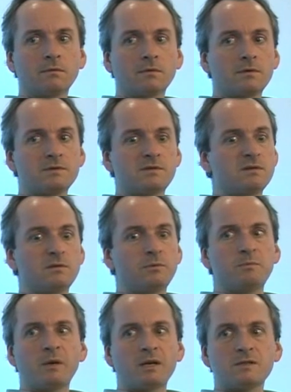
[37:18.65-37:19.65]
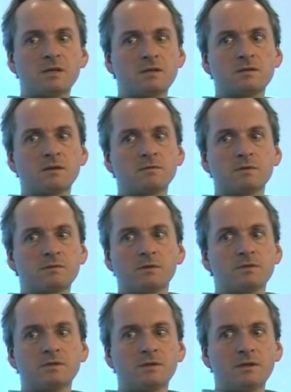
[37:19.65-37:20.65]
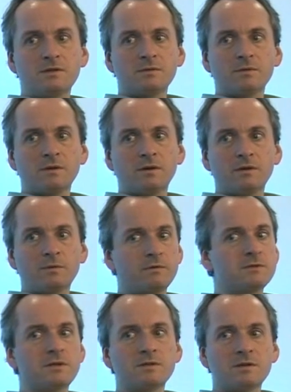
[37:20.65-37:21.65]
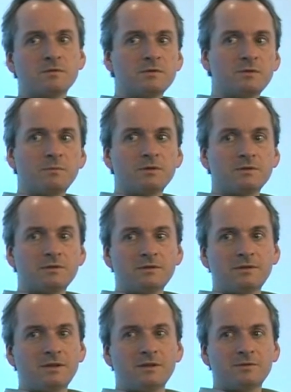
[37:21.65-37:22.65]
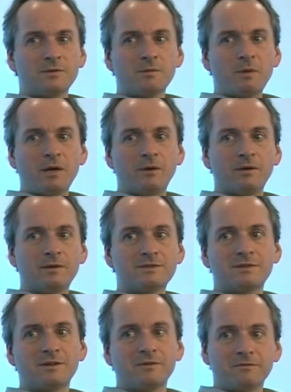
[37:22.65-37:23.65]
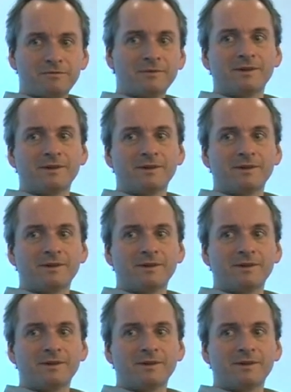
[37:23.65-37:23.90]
Because you'll be paying 10 times as much as you need to on the hardware and 10 times as much as you need to on the power. It's kind of,